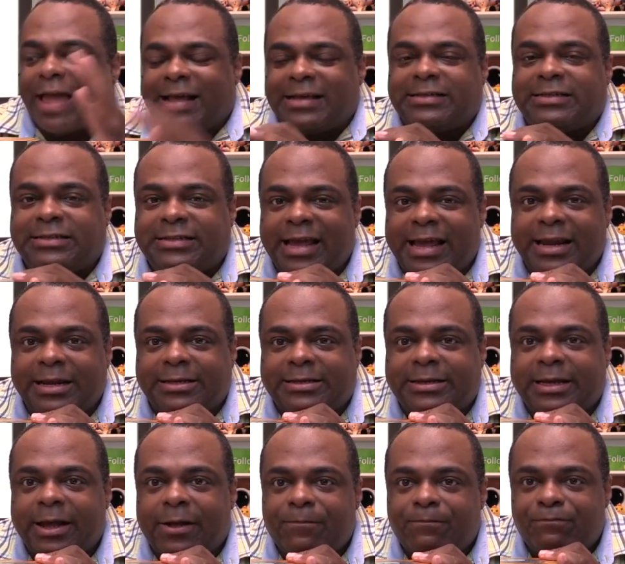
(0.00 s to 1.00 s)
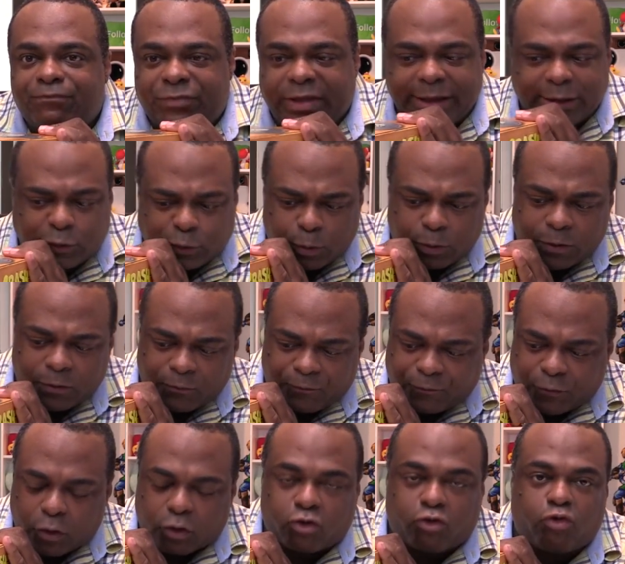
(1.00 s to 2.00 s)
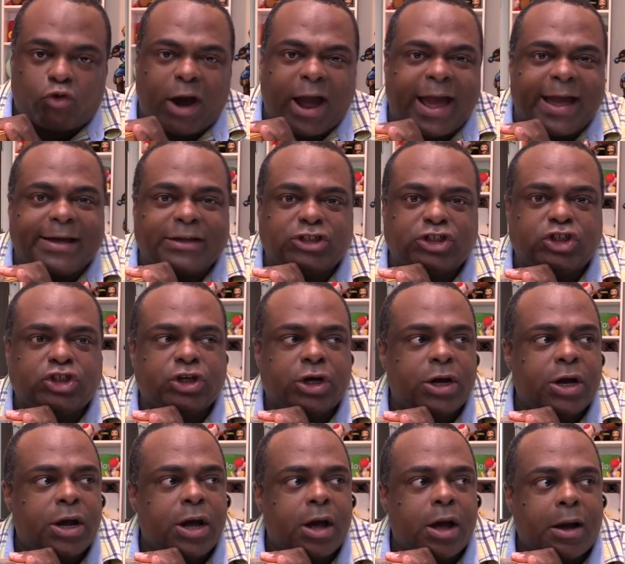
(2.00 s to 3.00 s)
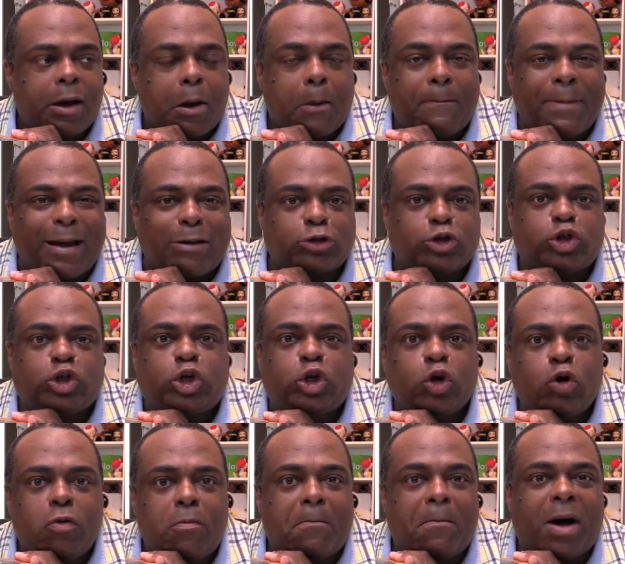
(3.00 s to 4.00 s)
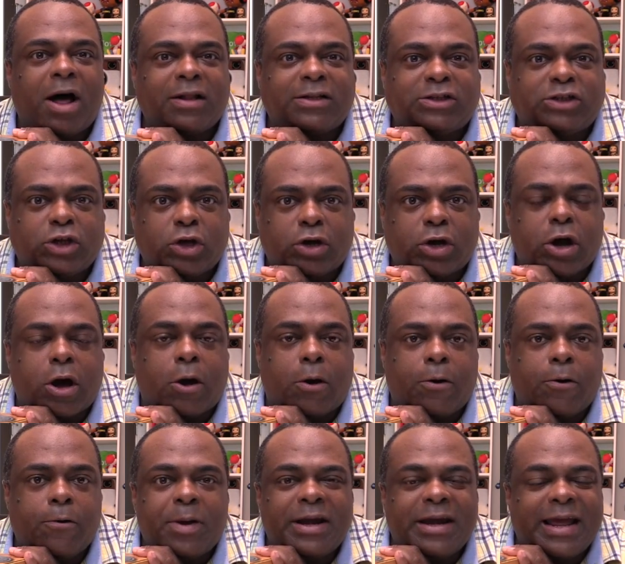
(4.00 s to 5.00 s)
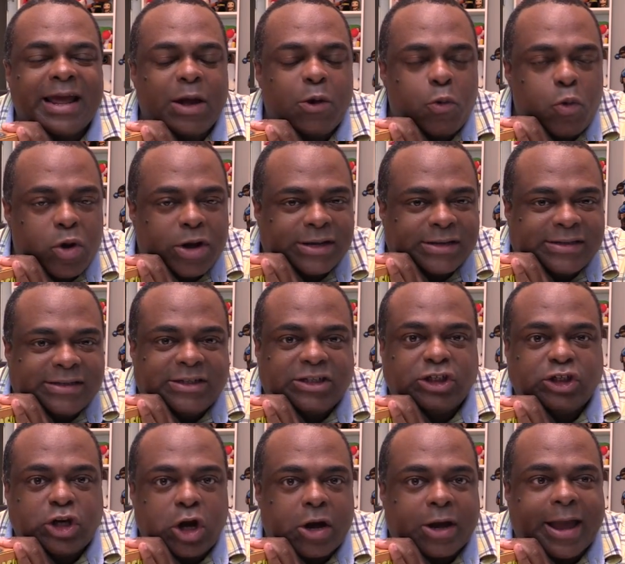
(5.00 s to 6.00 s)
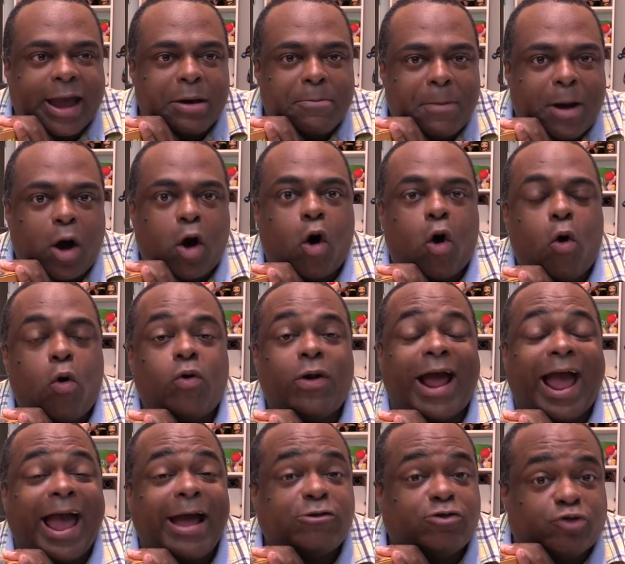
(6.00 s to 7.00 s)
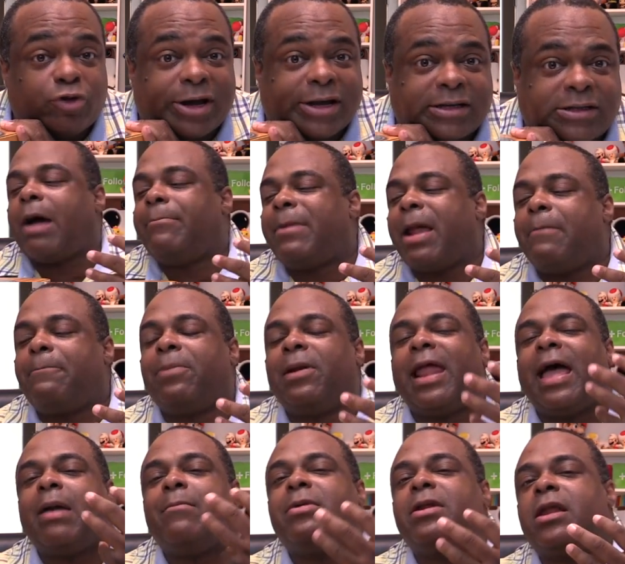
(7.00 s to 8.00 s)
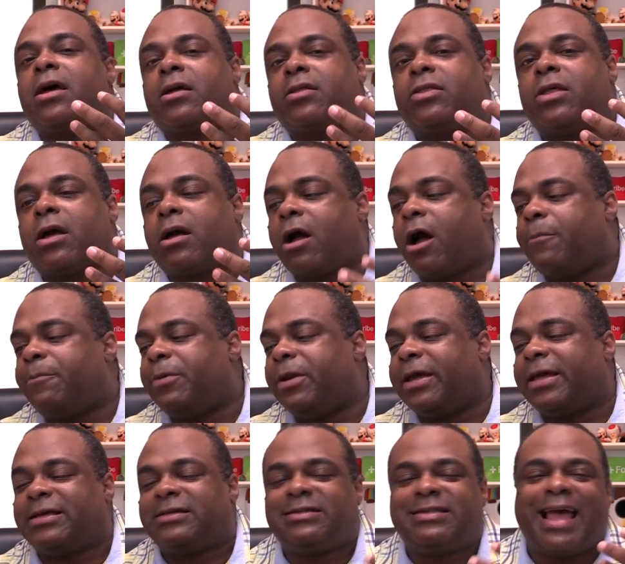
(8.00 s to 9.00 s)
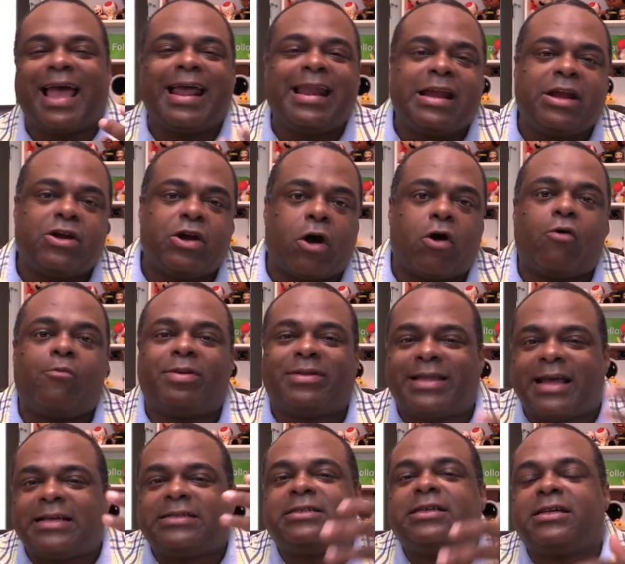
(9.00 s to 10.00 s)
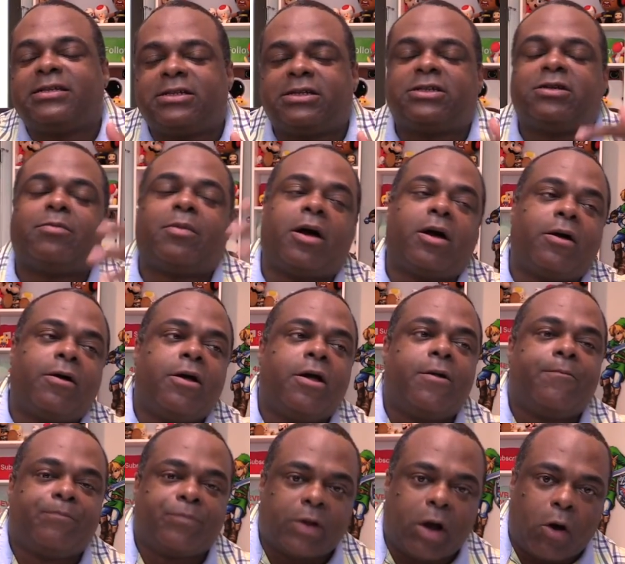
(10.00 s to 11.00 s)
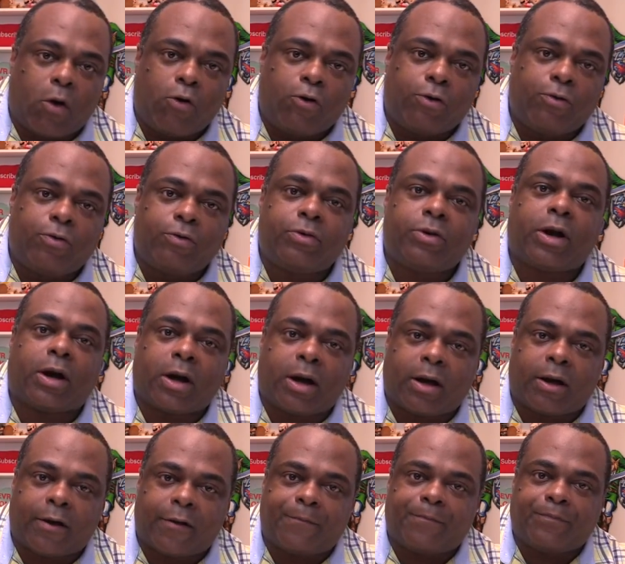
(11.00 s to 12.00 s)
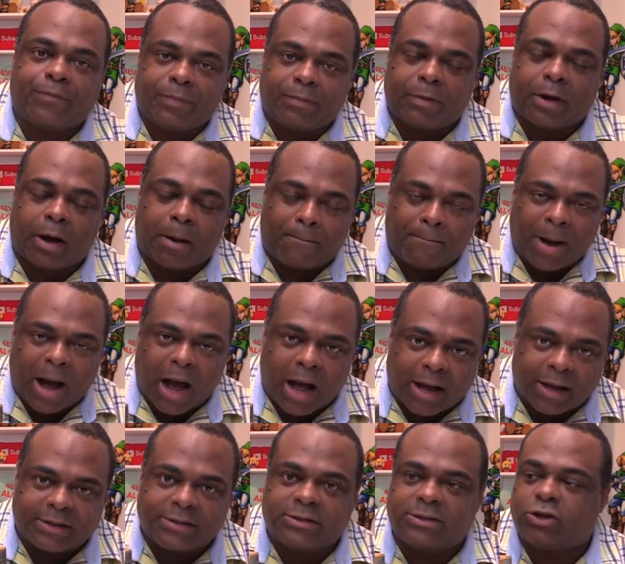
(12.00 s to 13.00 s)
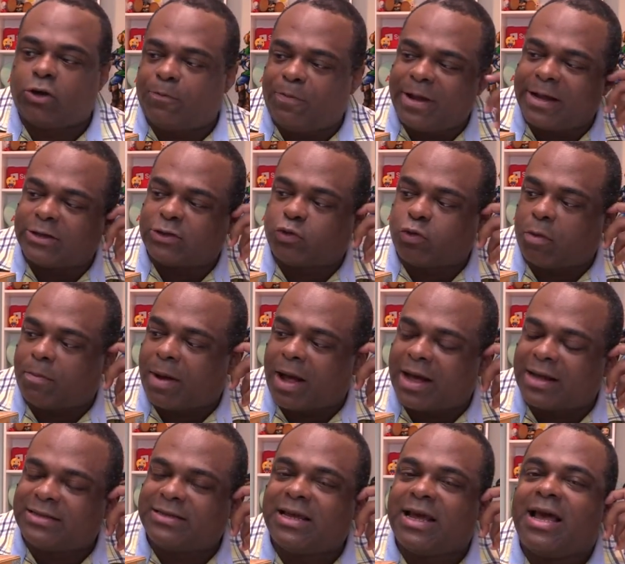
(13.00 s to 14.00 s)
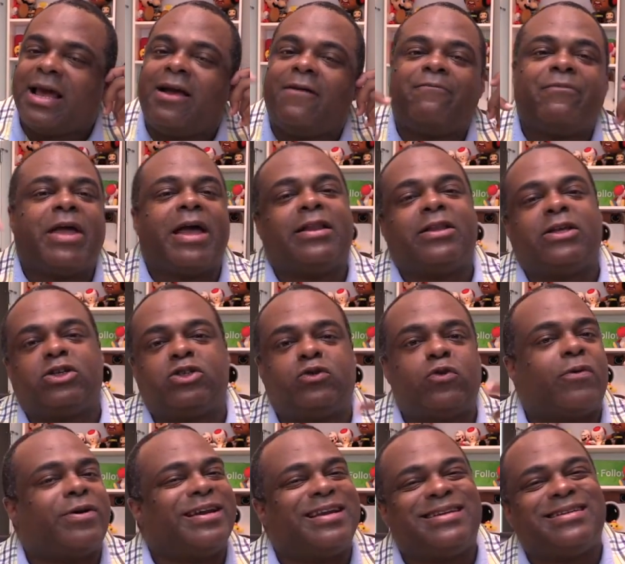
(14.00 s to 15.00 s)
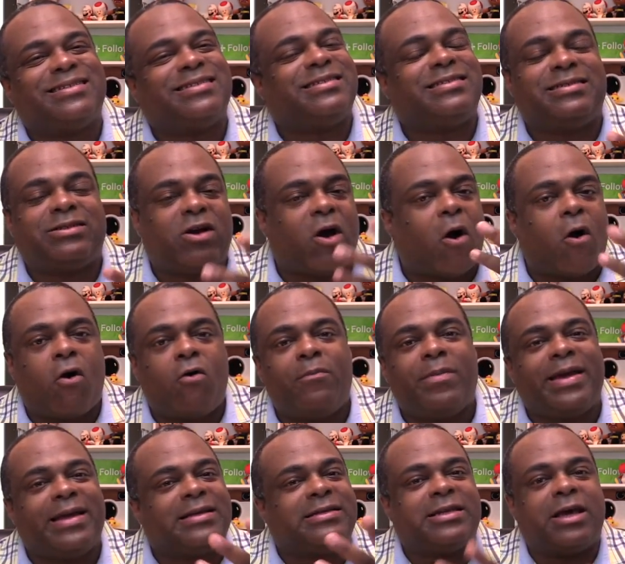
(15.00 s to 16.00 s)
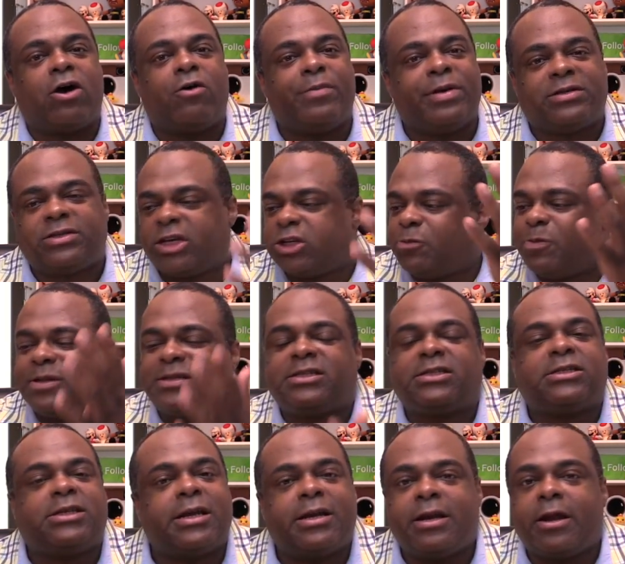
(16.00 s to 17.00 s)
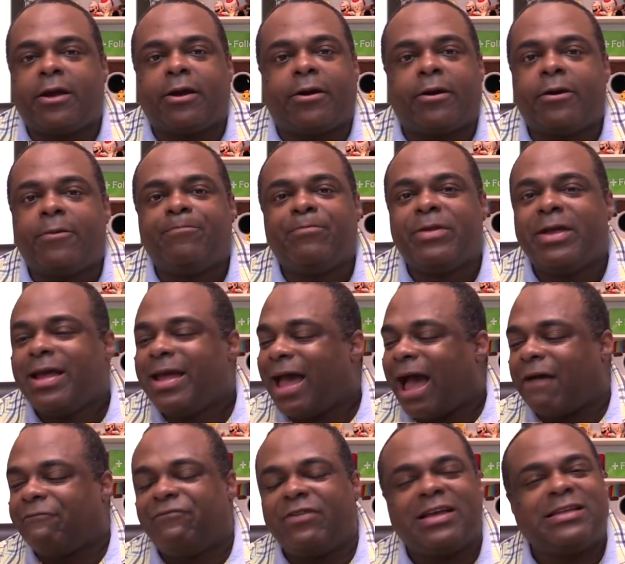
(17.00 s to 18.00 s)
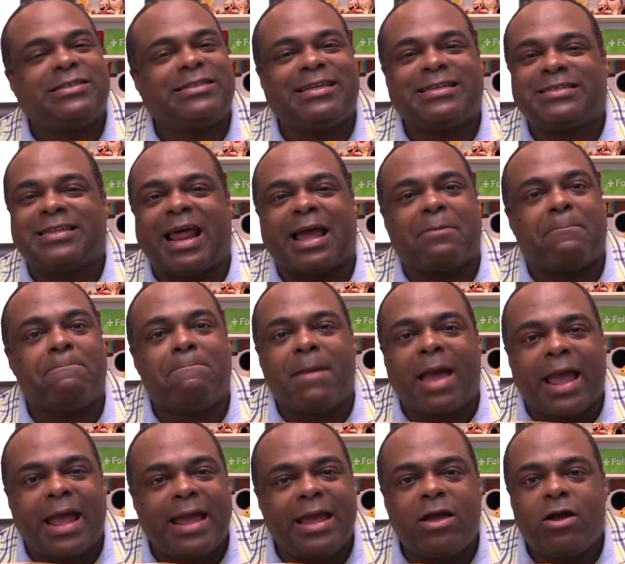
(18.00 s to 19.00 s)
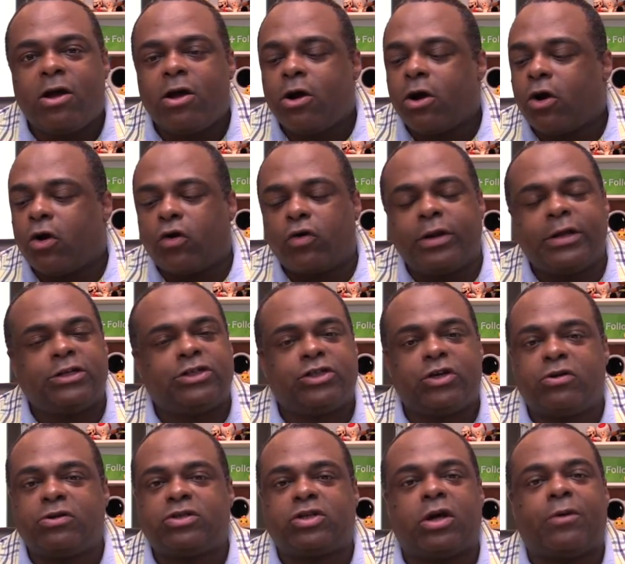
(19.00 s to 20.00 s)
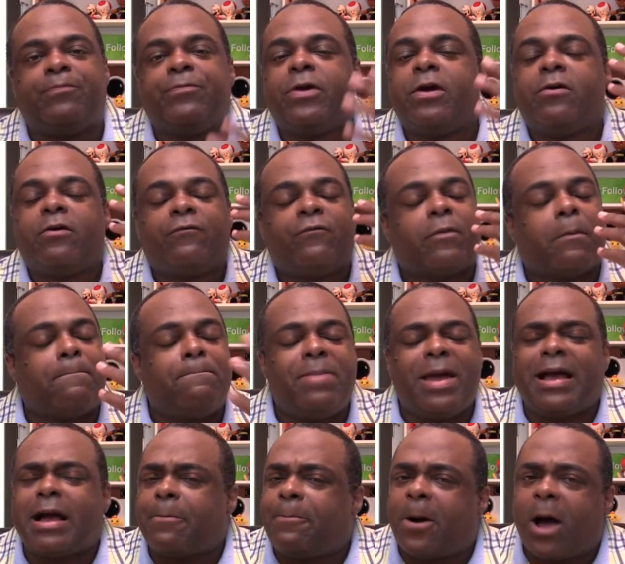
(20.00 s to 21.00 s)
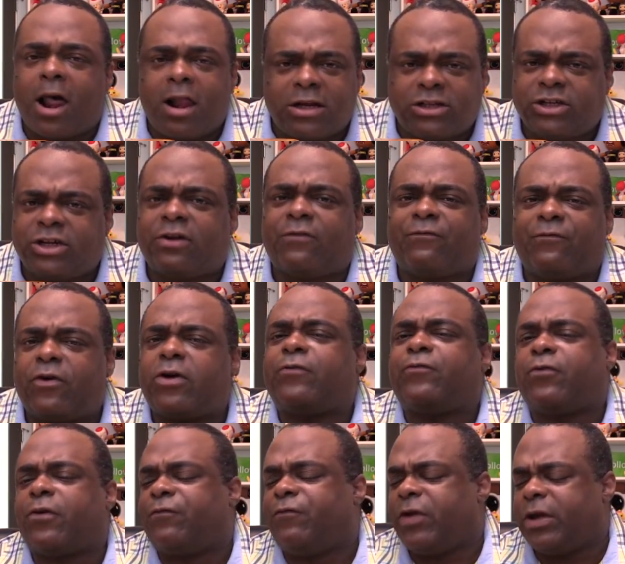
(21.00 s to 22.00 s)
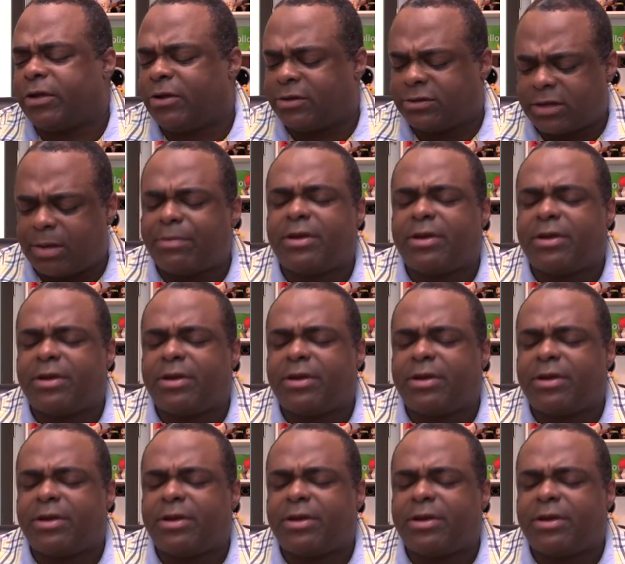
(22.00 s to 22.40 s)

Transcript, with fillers: They sent this one for Crash about 2 months ago, but it was stuck at my old address. I'm not blaming the company because they didn't know, but they sent it to my old UPS store box, and the store didn't call me and tell me. So it's been sitting there, I think, since like May, early June. So big apology to First 4 Figures.